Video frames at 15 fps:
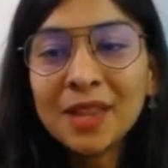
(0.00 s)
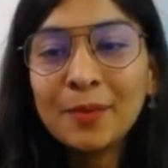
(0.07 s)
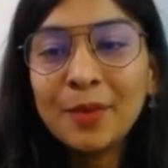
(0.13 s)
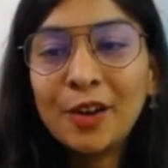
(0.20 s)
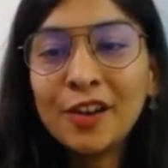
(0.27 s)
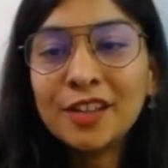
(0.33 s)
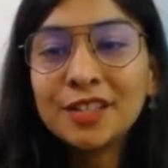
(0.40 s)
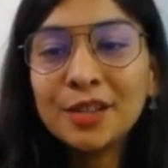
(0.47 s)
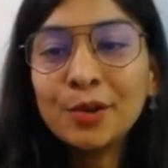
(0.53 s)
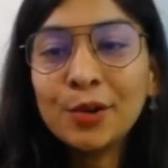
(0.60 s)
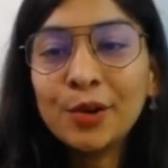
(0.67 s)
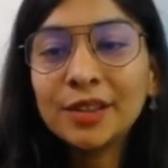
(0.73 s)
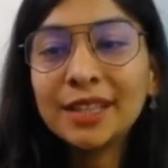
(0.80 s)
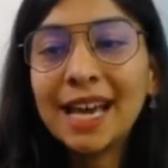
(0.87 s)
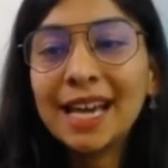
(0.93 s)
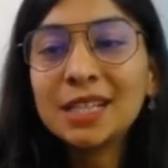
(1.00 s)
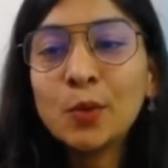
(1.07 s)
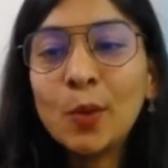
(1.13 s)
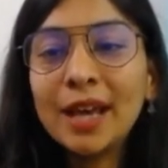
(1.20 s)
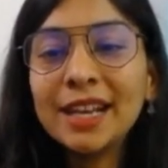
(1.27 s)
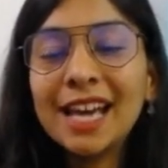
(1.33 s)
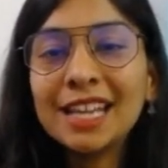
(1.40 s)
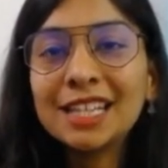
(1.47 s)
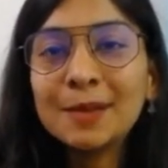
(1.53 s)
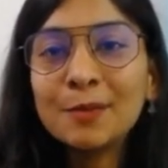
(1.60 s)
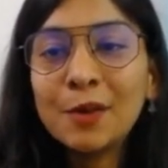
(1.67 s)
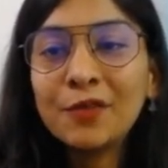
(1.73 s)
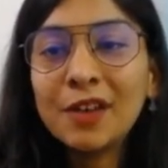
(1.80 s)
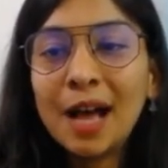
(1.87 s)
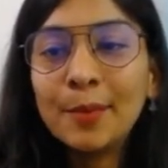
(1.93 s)
Because you know that one atom
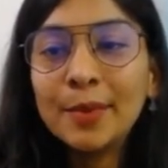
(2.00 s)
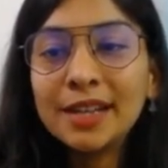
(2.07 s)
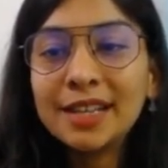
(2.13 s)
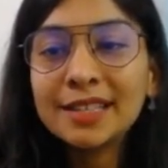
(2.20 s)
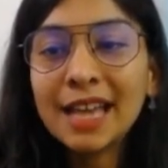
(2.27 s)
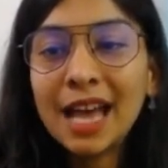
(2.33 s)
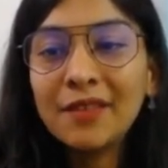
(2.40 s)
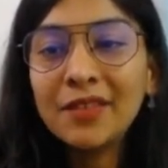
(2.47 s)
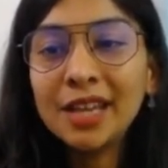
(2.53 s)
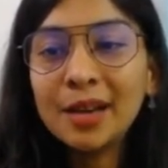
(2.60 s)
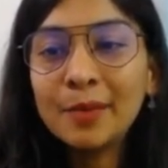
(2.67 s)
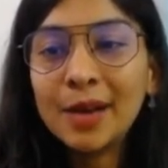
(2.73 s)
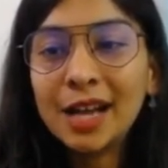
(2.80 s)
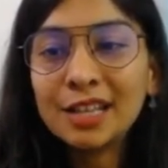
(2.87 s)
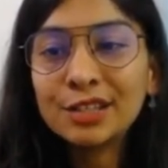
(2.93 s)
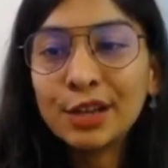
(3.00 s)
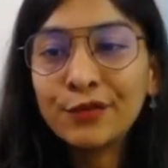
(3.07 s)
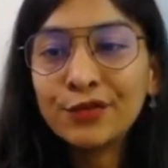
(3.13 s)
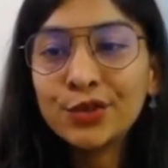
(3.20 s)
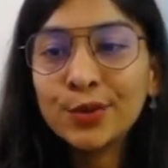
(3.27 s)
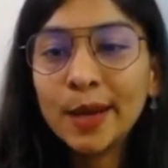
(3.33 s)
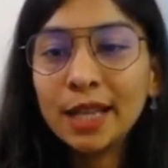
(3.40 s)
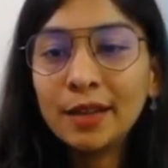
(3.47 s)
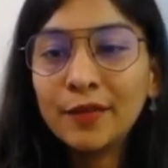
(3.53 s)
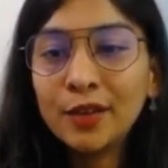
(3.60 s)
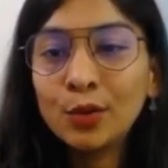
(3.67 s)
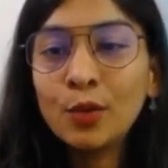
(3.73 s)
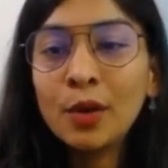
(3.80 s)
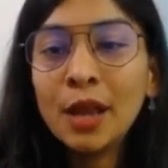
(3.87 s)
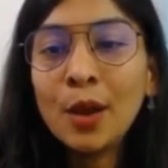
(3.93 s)
of carbon is having a mass of
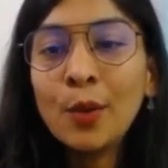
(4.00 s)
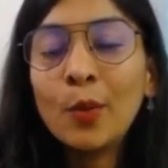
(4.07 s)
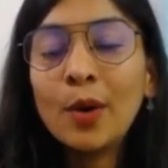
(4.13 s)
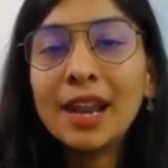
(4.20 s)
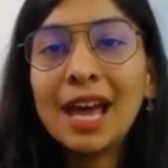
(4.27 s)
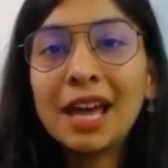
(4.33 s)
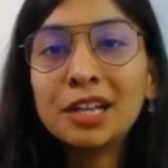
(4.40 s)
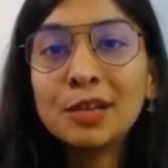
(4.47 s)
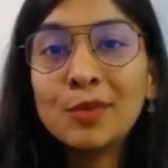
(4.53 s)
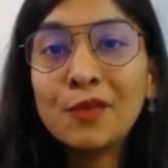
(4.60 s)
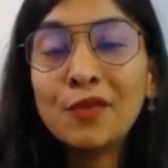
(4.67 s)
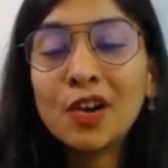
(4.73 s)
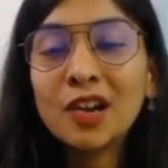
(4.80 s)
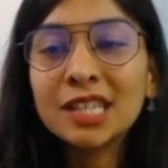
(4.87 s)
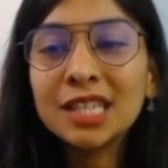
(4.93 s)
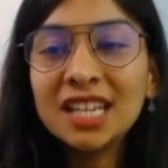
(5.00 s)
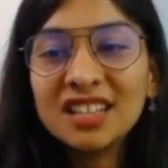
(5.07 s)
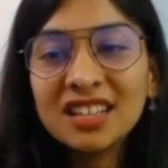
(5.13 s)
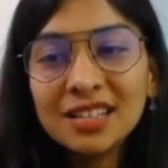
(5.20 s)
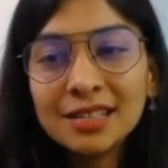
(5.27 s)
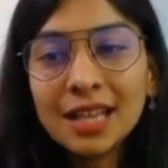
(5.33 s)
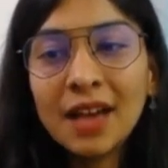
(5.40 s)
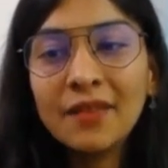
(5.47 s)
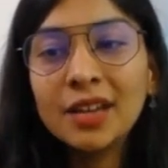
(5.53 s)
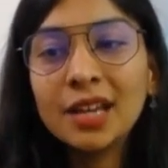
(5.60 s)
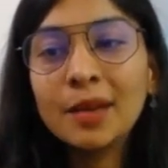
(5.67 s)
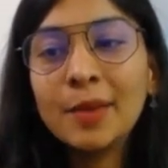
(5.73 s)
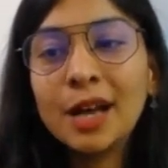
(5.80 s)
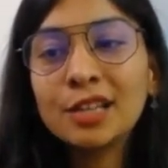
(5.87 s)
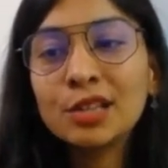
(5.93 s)
12u, one atom of oxygen is having
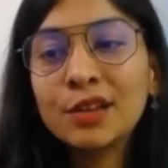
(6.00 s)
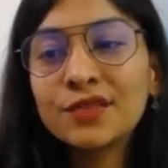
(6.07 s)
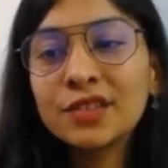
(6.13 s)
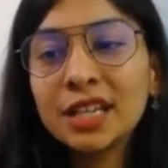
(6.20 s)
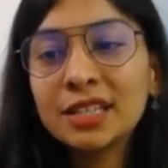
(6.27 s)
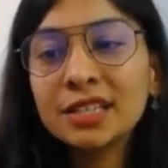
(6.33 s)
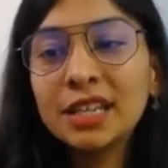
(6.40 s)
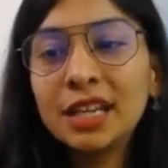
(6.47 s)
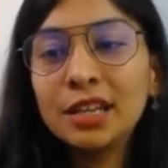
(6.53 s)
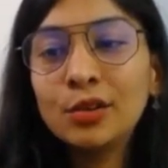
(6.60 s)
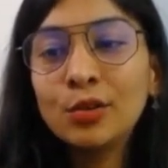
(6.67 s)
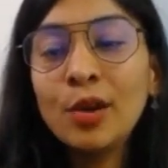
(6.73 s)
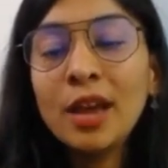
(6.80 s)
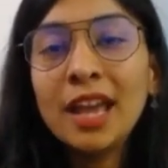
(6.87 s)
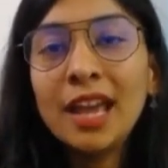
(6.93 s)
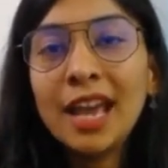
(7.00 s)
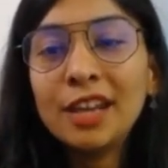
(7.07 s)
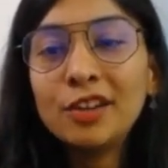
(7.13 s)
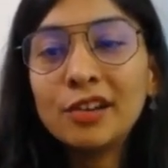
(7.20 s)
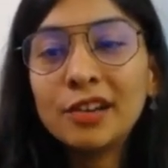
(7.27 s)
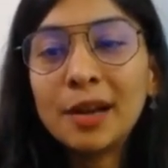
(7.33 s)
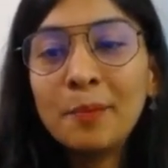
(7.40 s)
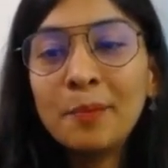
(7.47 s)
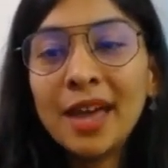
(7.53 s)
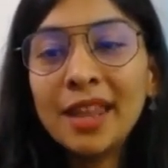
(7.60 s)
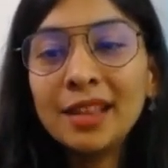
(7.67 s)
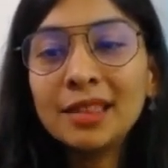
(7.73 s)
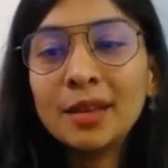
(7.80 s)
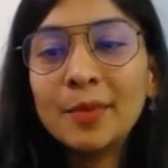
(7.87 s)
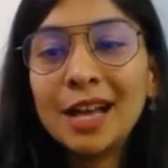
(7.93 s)
a mass of 16u, and you're
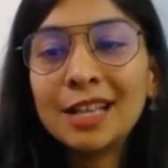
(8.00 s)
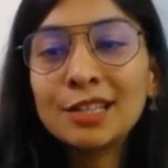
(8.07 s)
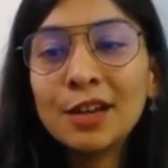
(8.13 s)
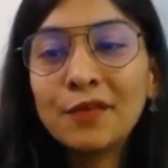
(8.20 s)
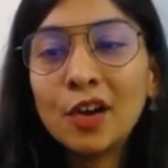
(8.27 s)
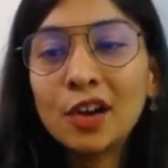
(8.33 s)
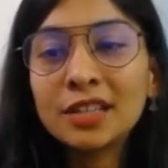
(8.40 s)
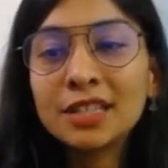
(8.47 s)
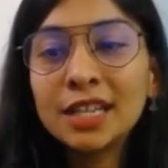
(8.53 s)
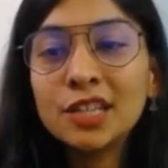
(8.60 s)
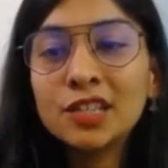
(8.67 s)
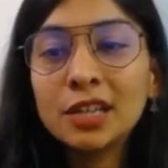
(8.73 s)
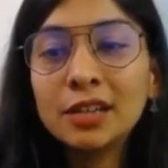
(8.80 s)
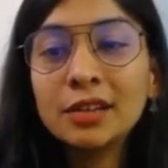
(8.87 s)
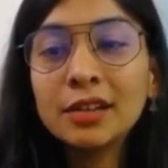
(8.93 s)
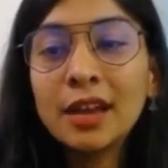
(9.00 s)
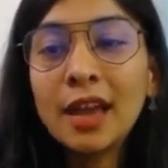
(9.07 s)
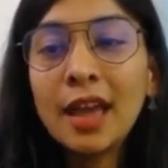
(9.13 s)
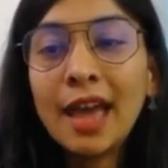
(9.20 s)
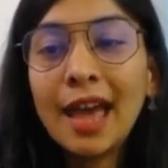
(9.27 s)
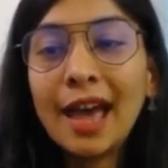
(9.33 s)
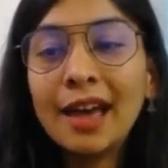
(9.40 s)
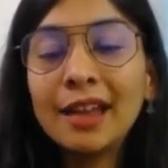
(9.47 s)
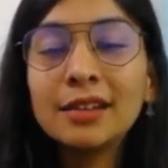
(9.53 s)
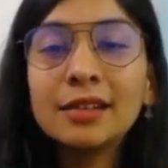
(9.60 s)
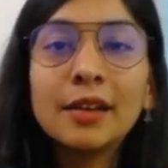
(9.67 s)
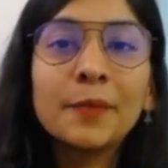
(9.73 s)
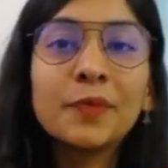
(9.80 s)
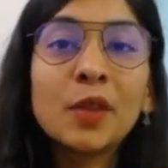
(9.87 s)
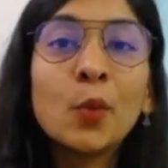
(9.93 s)
comparing the mass of oxygen
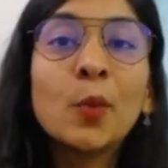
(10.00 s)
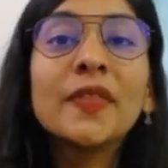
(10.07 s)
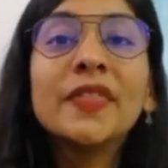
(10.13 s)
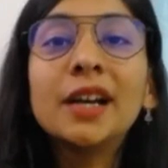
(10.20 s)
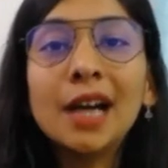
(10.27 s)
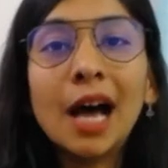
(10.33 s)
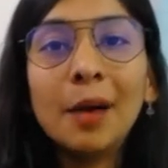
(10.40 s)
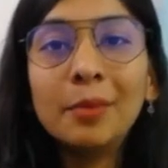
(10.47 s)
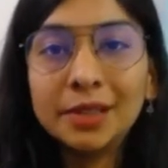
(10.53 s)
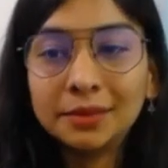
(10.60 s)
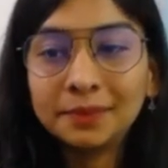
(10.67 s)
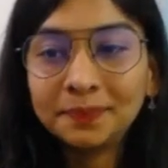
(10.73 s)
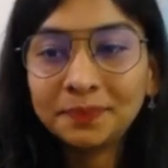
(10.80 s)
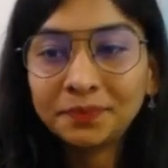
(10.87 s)
and with the carbon.